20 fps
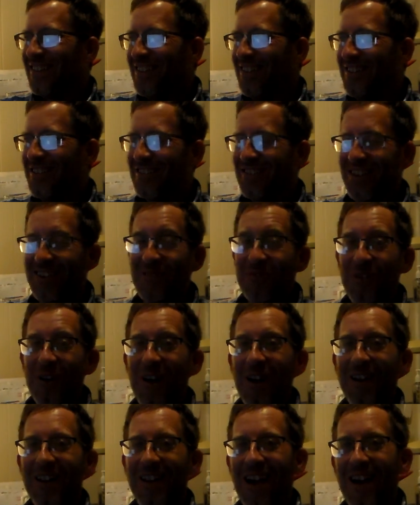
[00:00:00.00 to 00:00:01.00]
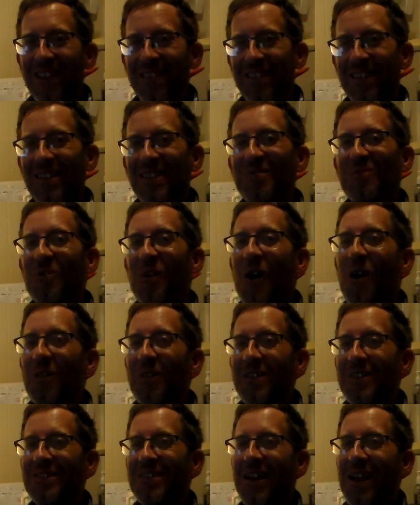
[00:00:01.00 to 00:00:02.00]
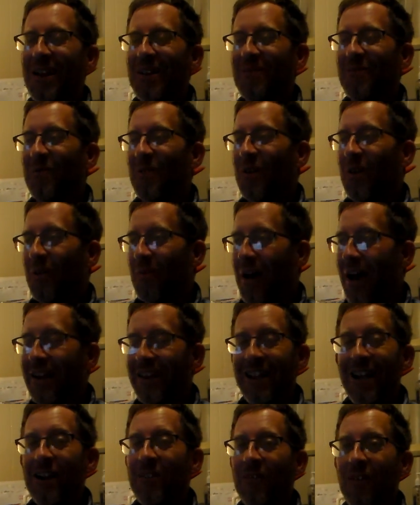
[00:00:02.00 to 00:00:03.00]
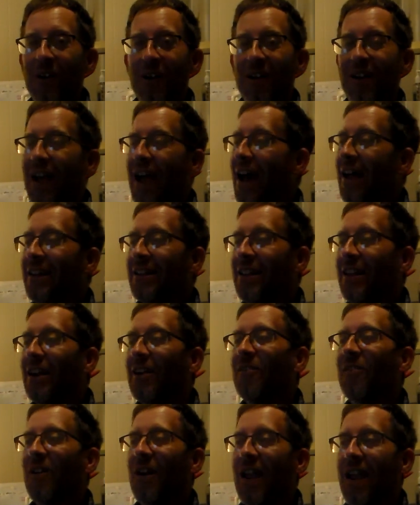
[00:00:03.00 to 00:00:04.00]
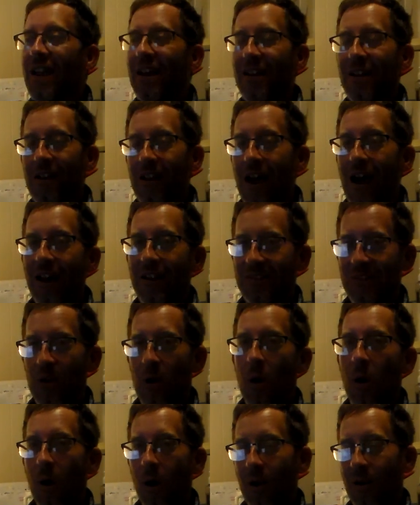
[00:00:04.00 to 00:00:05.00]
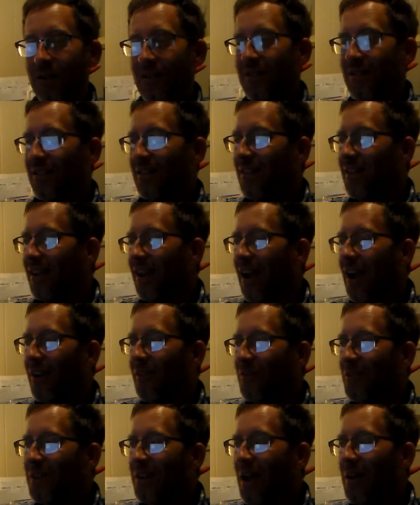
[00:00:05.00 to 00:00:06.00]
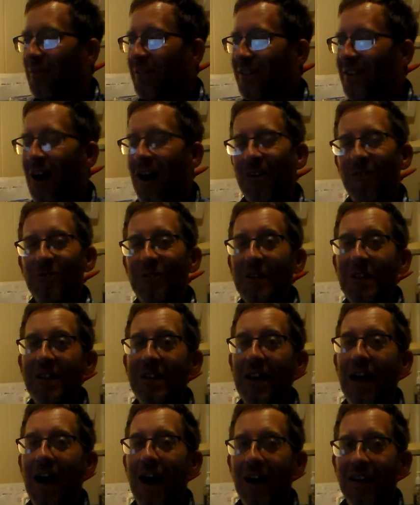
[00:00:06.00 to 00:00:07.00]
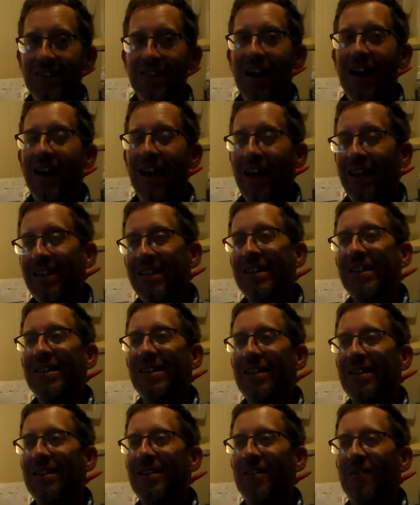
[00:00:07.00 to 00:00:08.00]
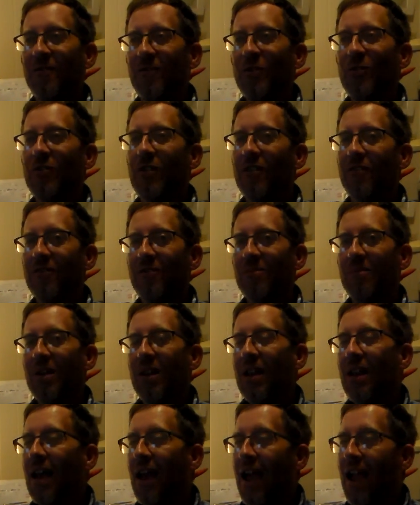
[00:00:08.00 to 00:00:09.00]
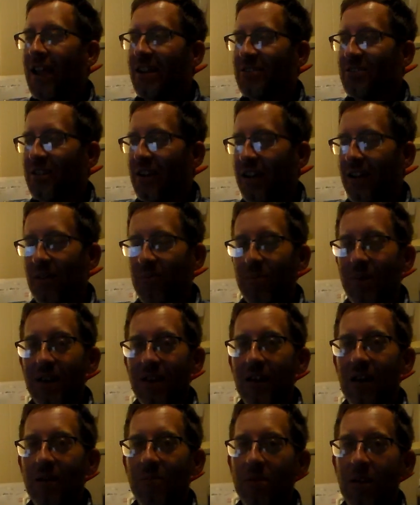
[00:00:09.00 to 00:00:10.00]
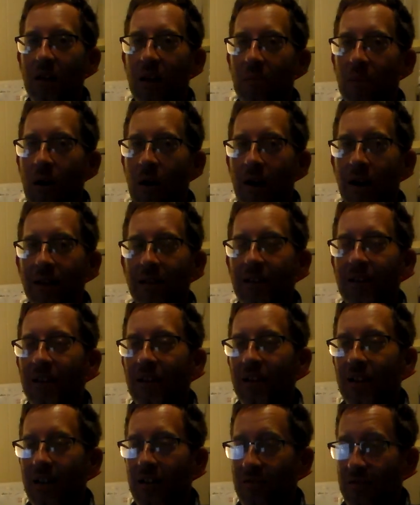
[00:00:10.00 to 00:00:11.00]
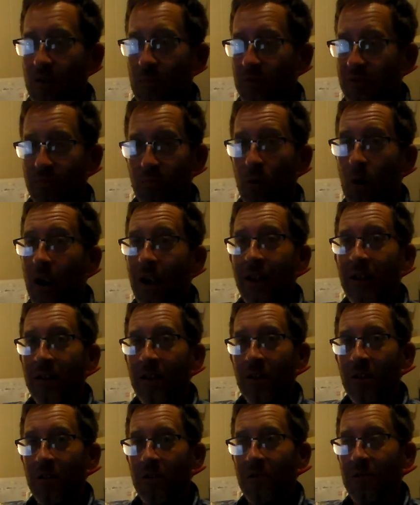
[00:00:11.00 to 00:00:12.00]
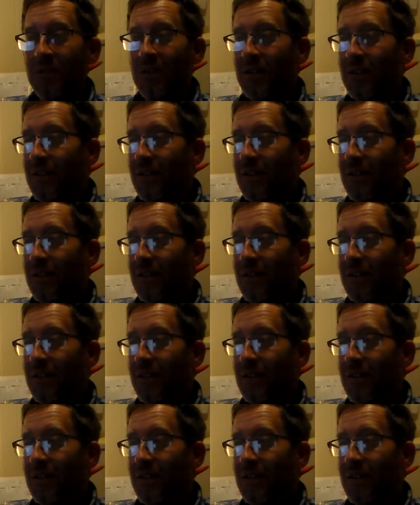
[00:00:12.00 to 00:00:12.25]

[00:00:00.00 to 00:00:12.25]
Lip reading: You see where I got this, where all this came from. I never had a nice car. I mean, not really nice. I did a few of them. I actually had a pickup that I bought. It was almost brand new.